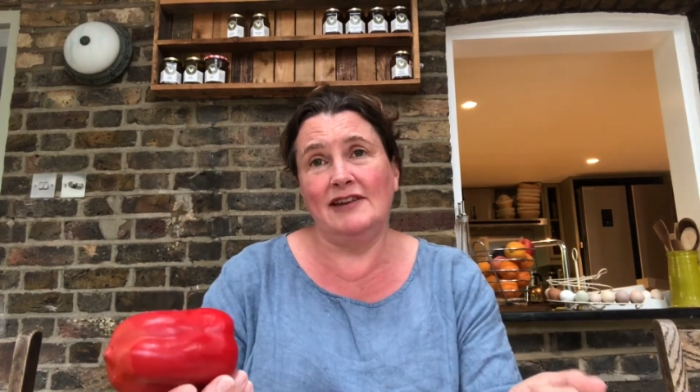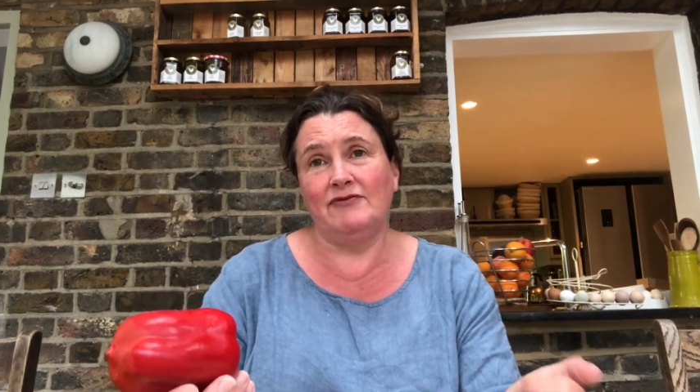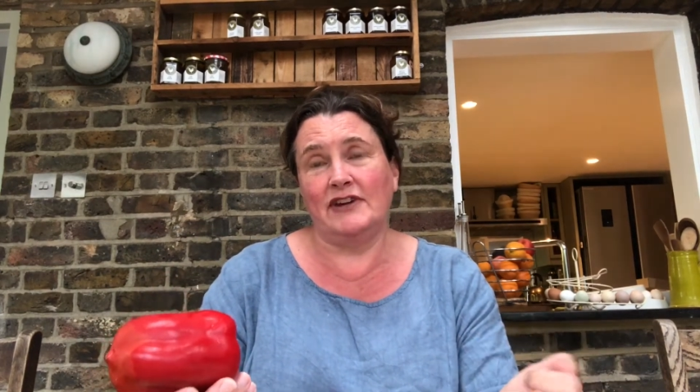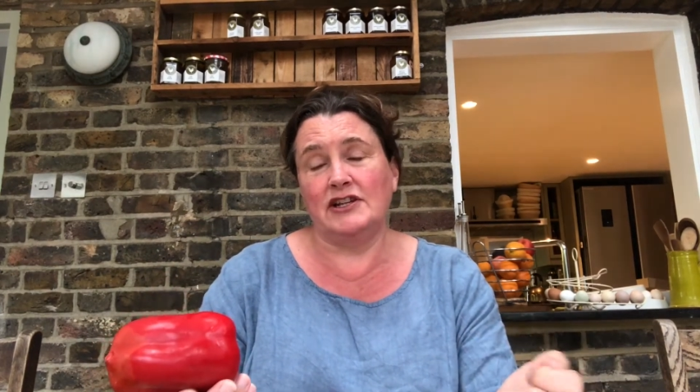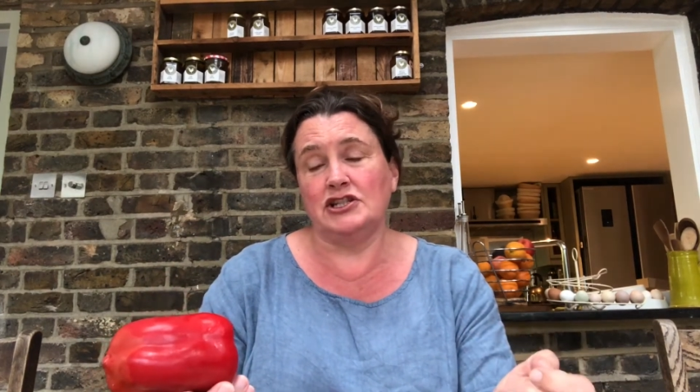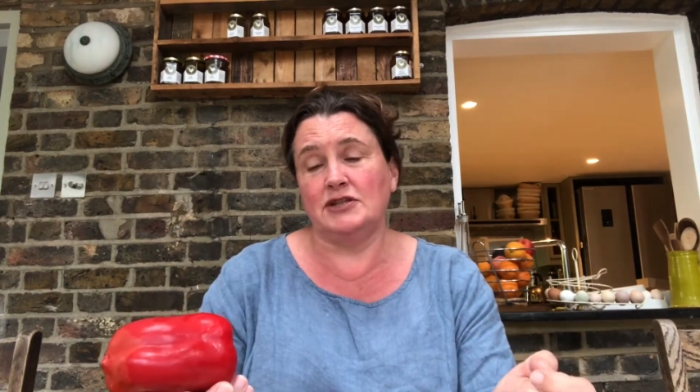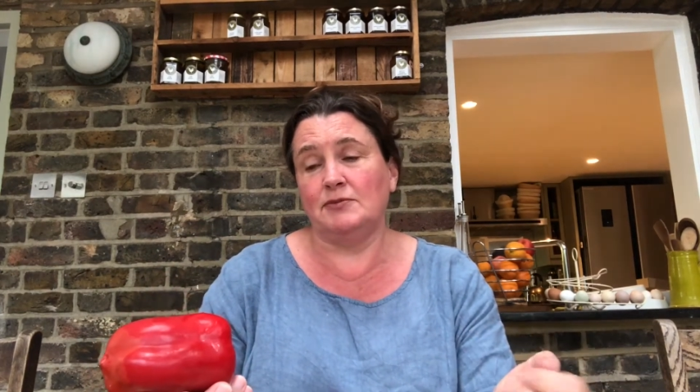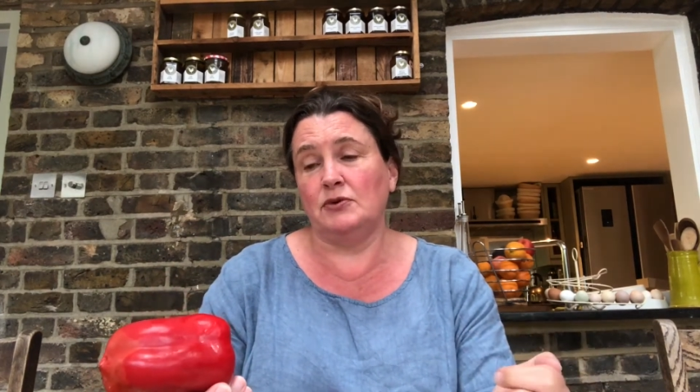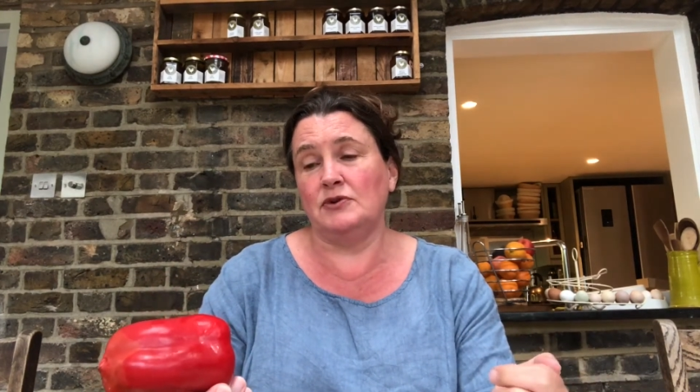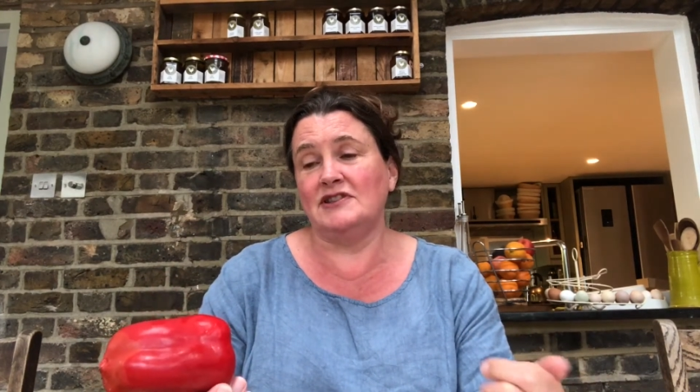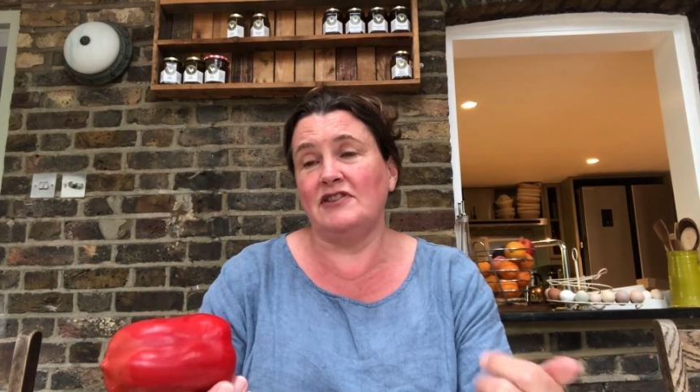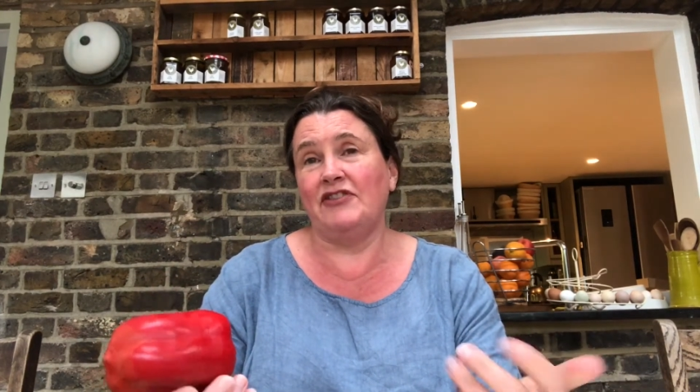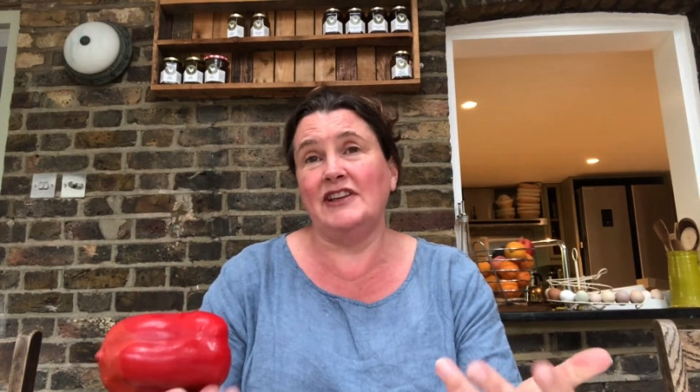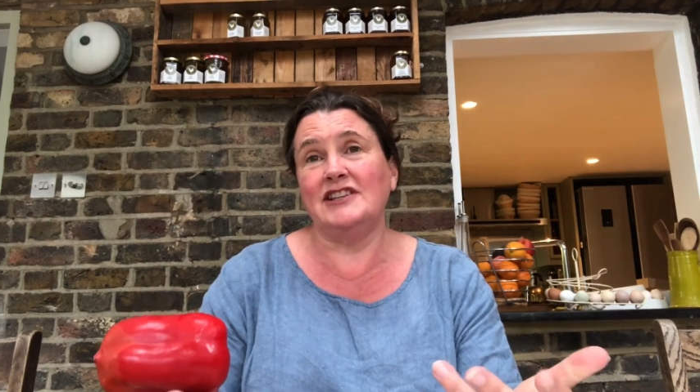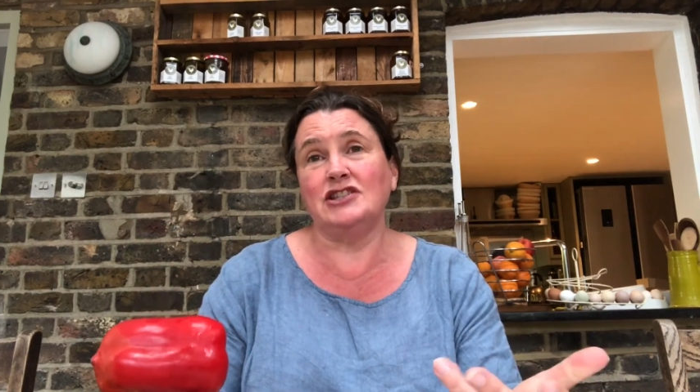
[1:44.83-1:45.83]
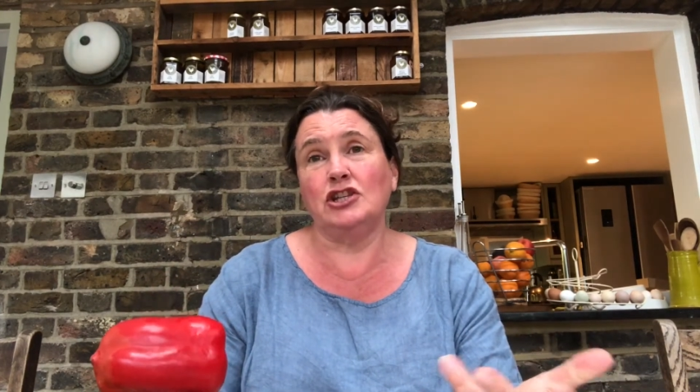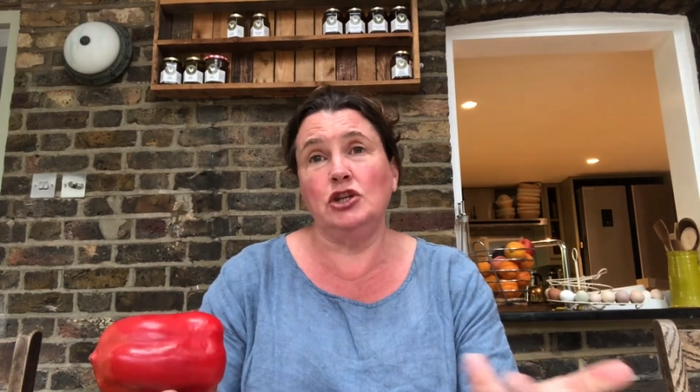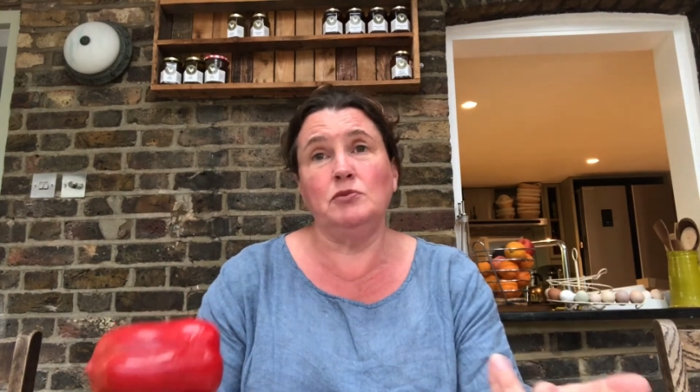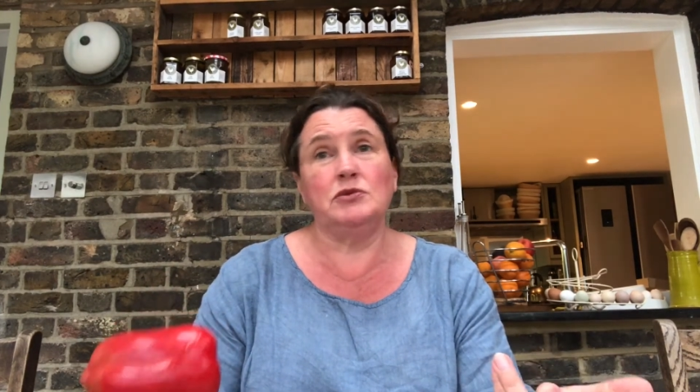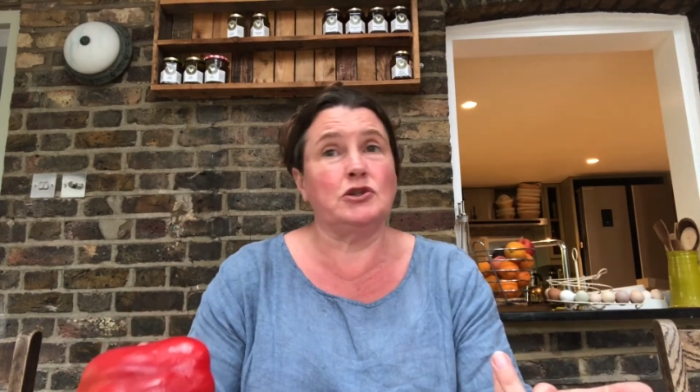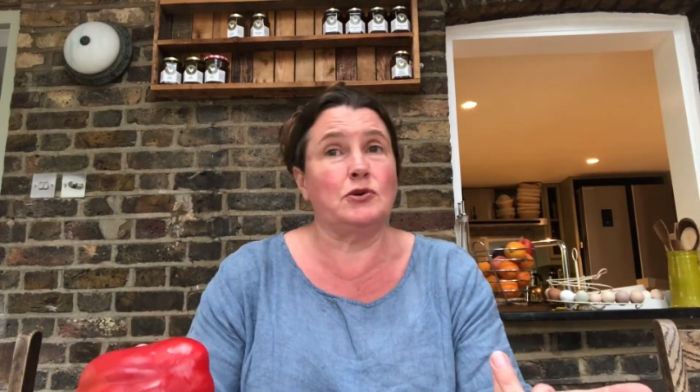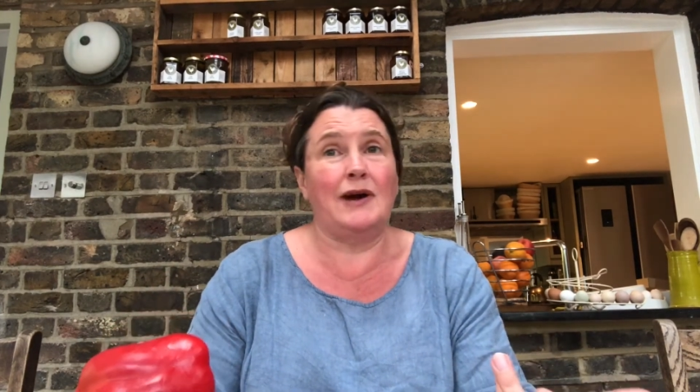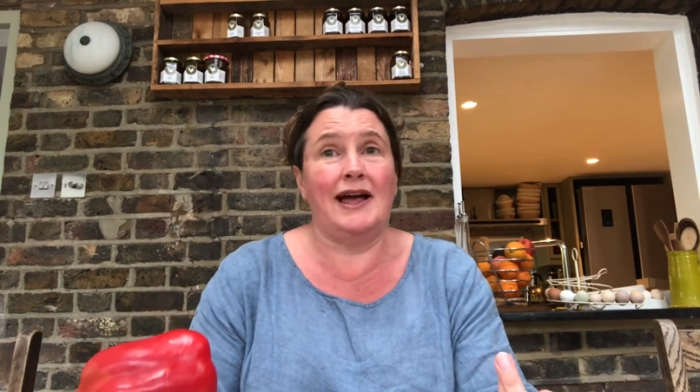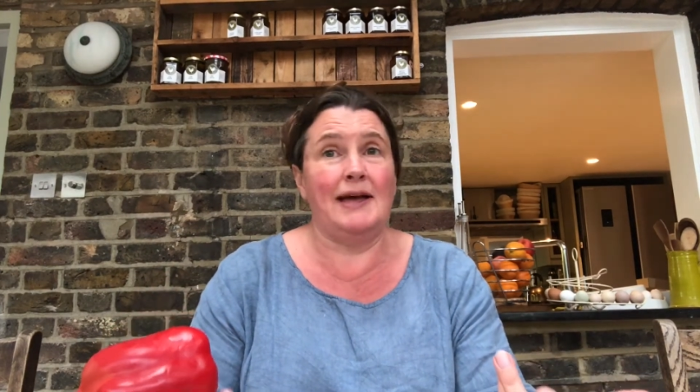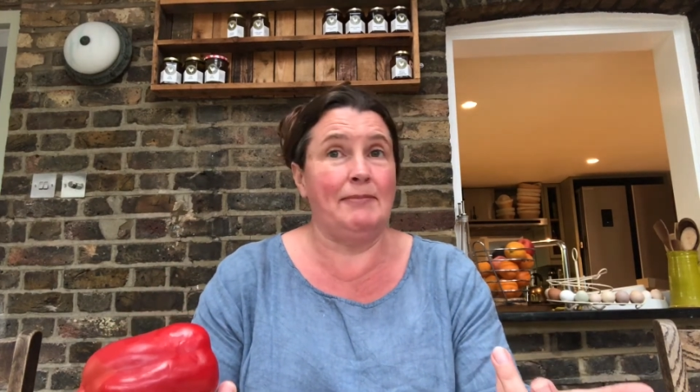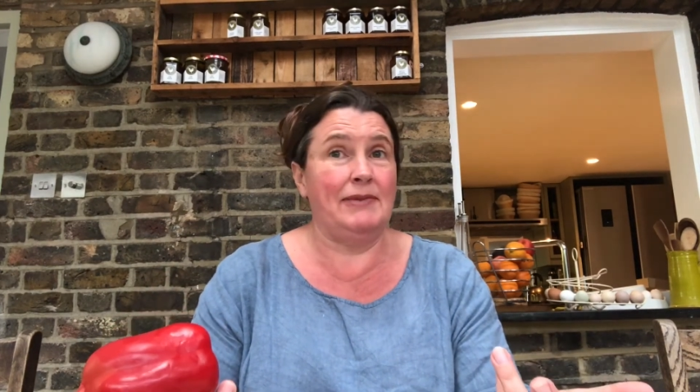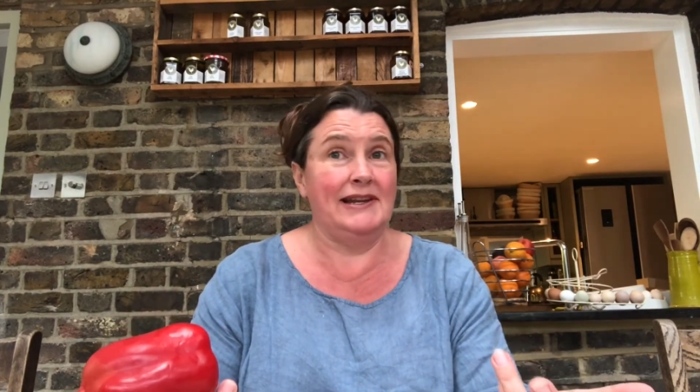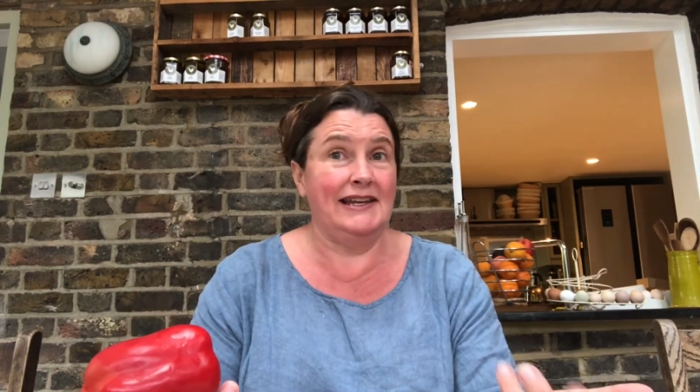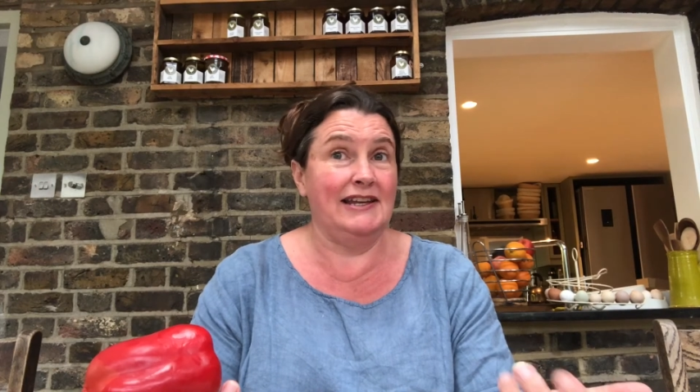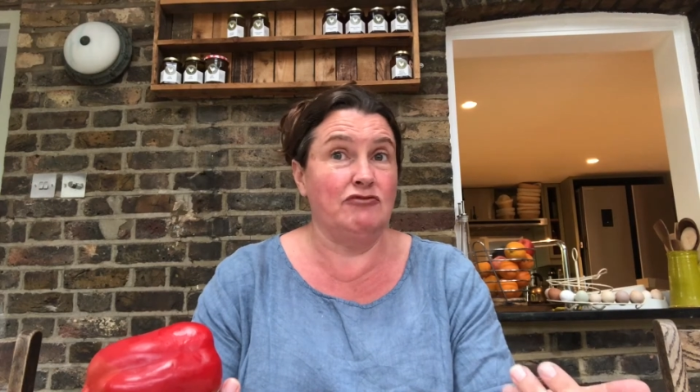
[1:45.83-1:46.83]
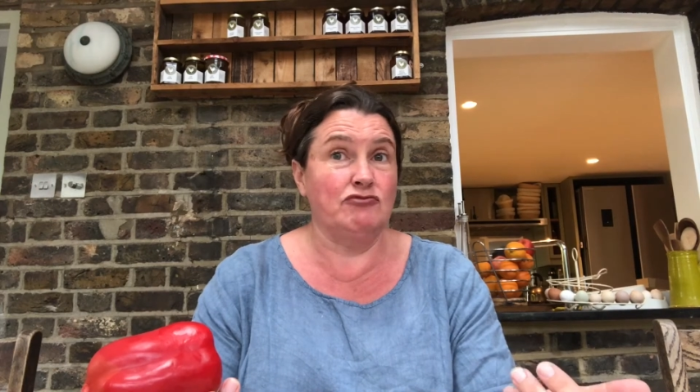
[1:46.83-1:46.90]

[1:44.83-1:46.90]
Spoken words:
vegetables and things that you would quite happily eat